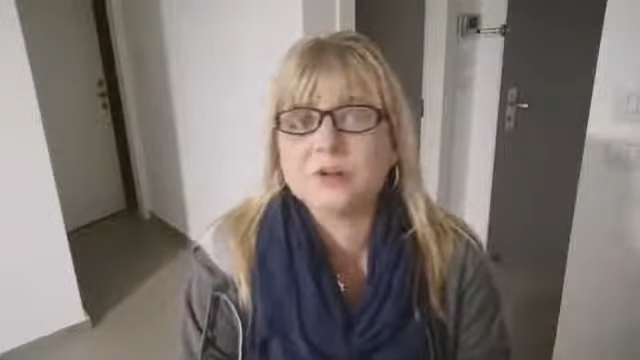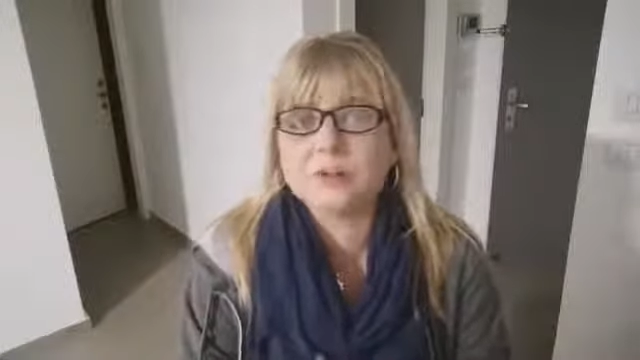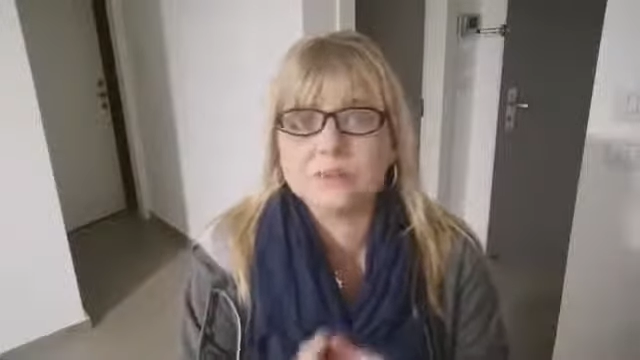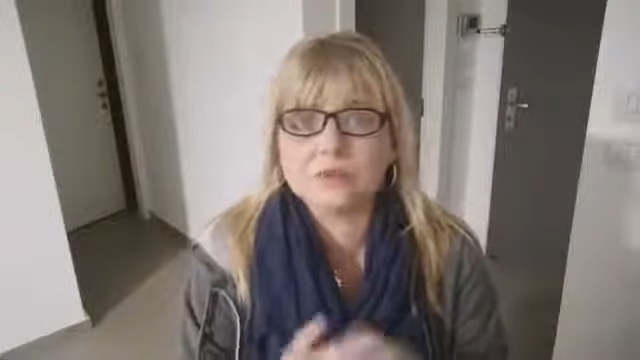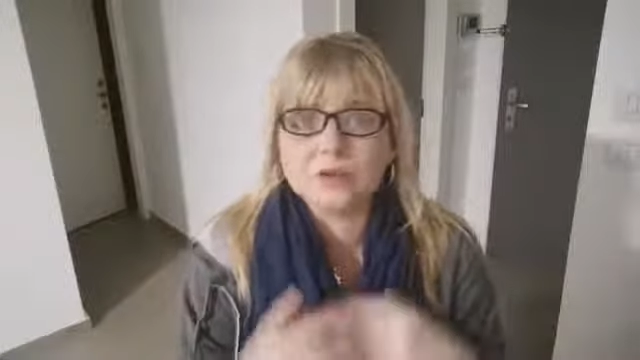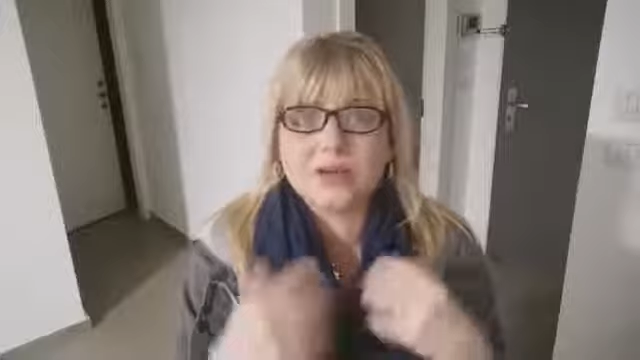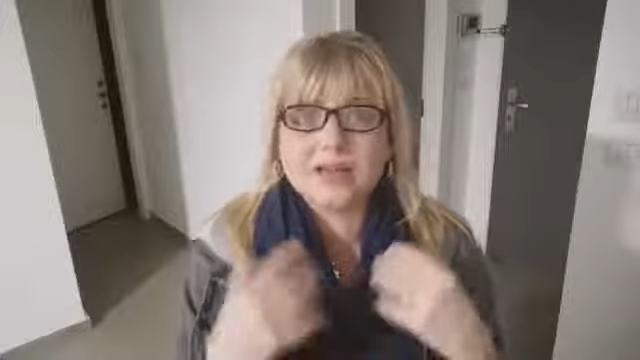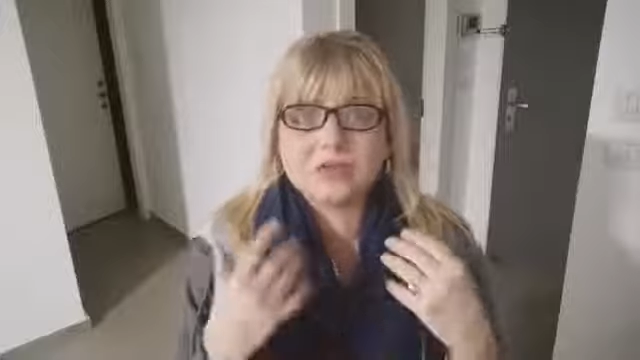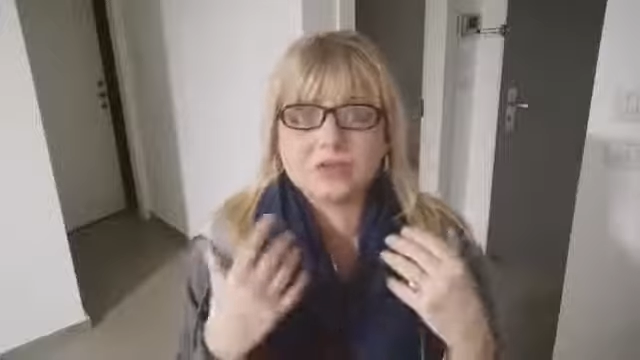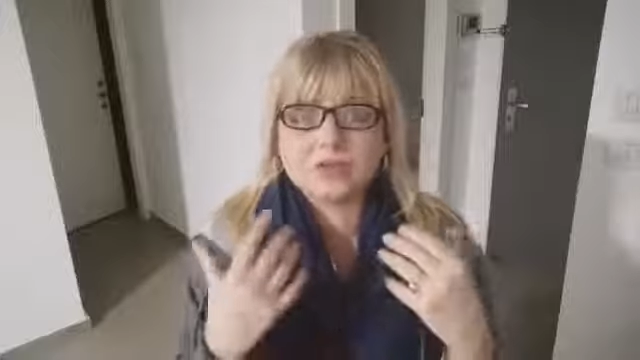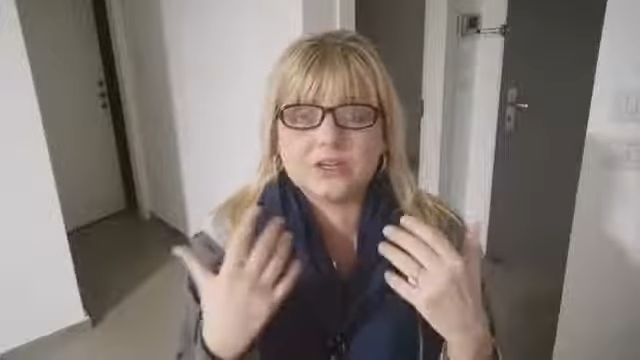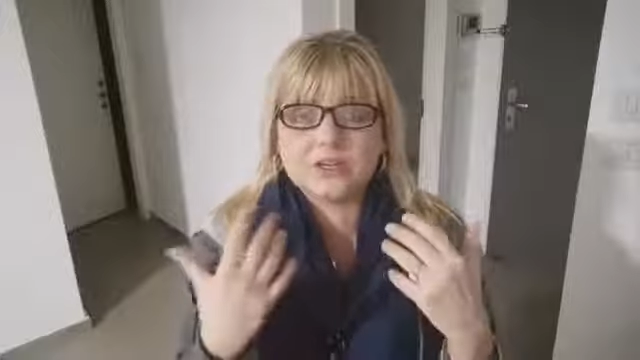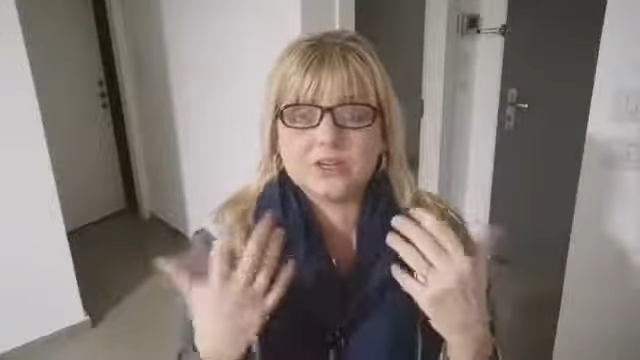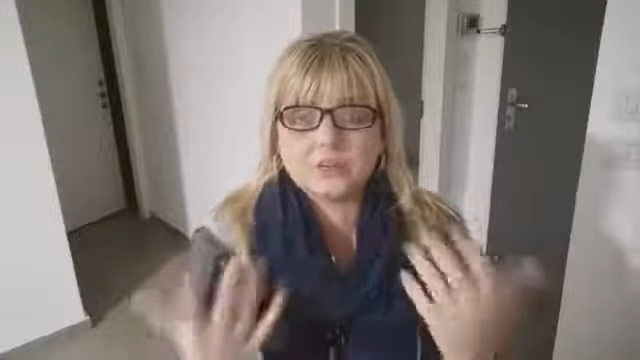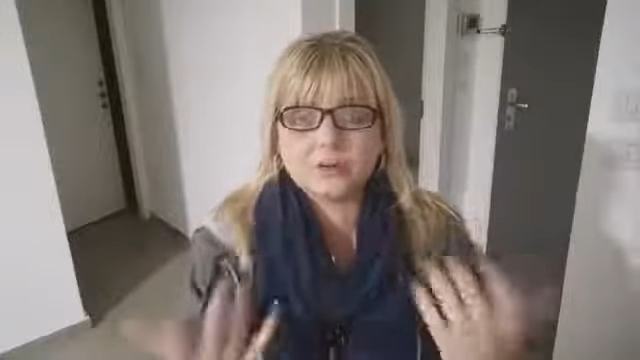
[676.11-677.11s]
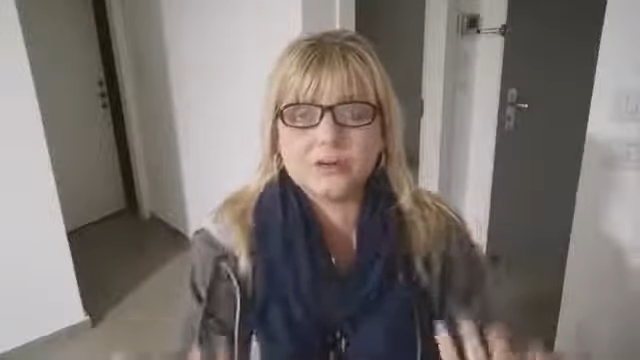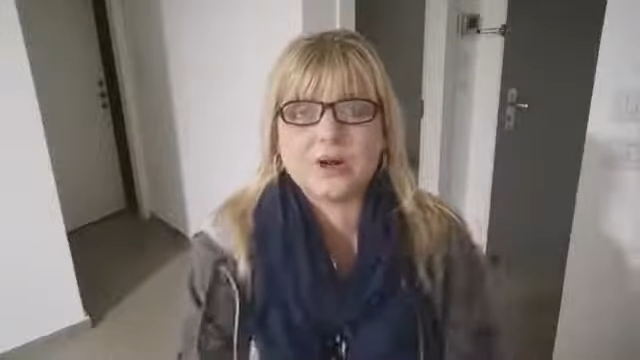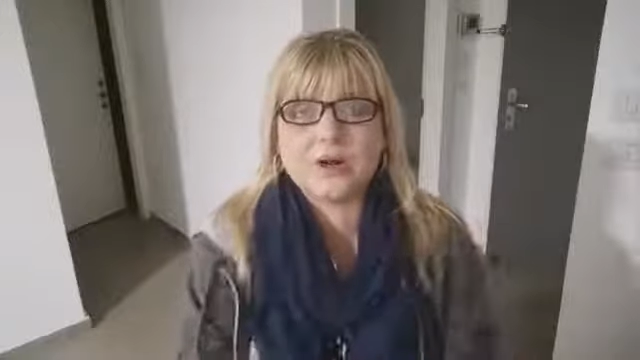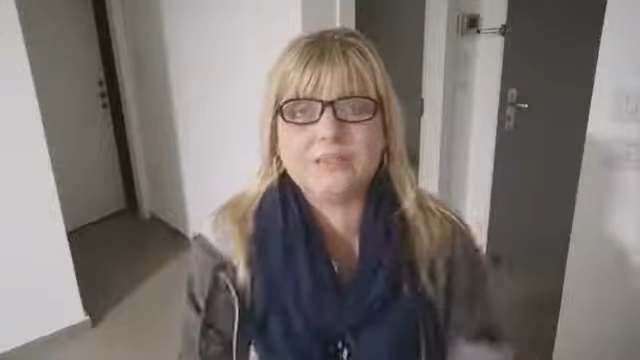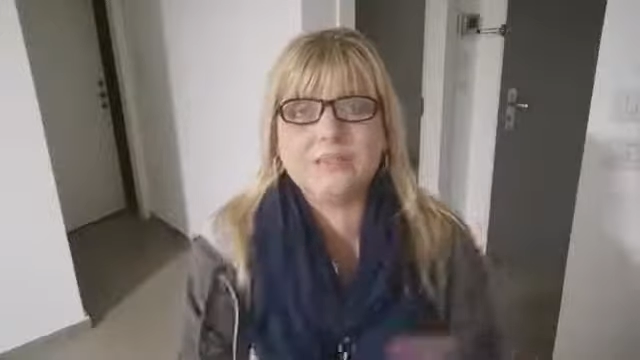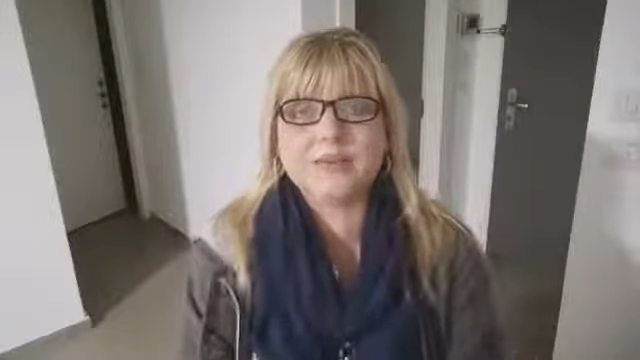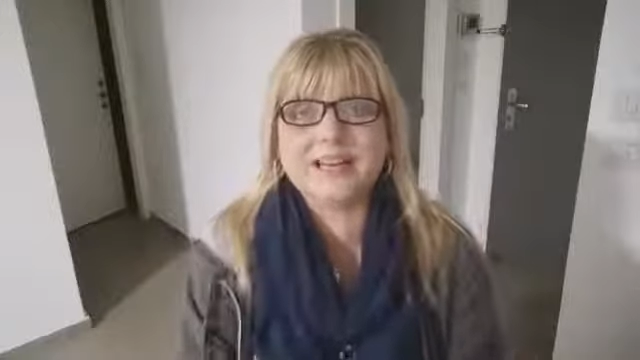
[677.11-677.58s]
I'm trying to keep you
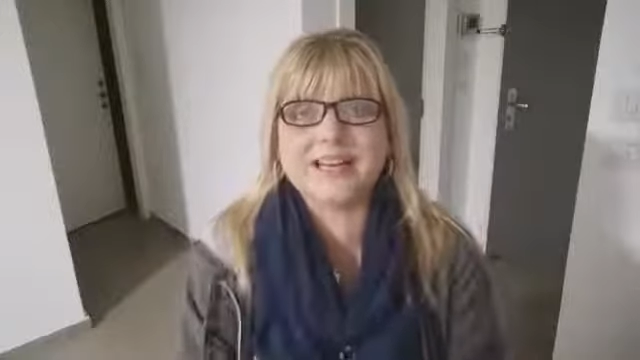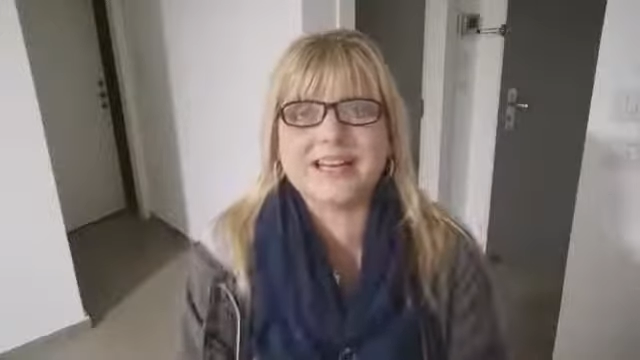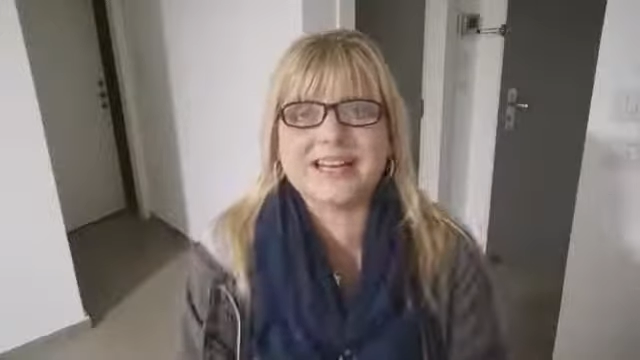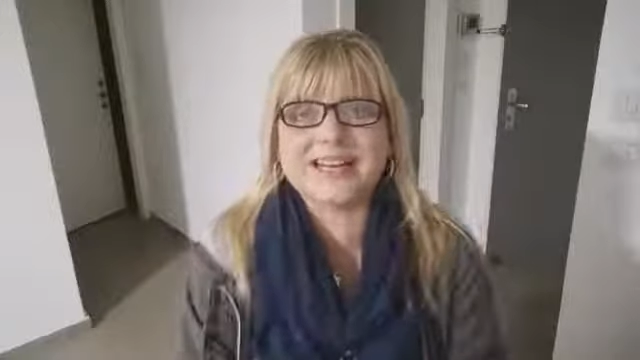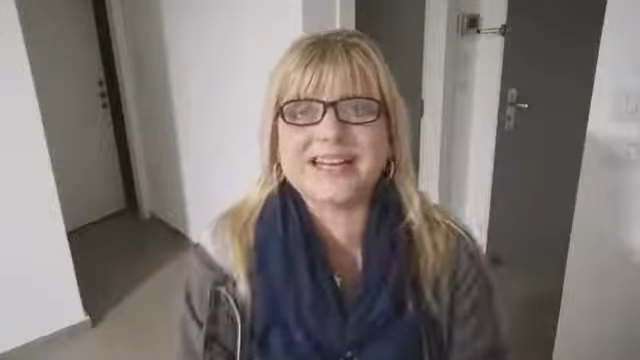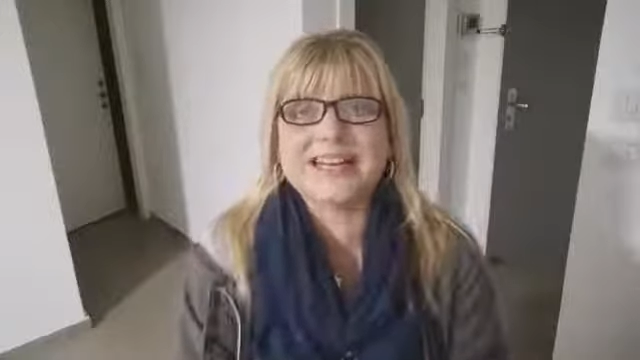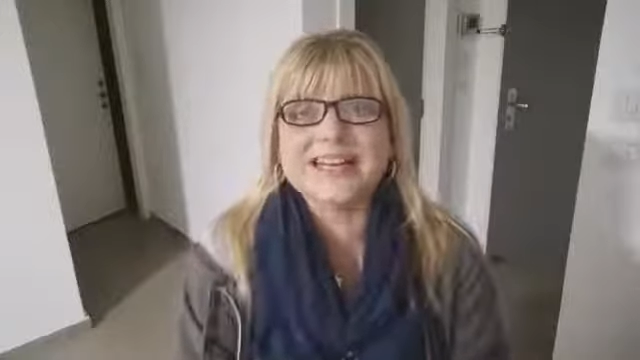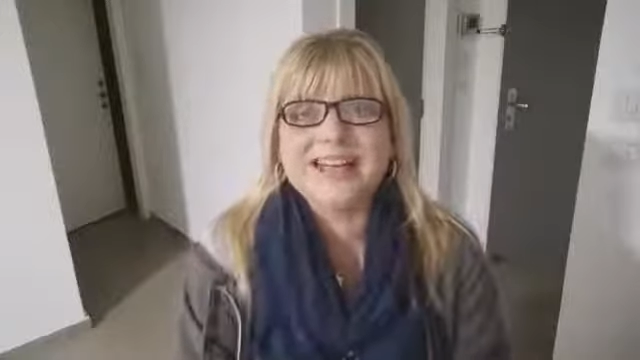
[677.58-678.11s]
updated.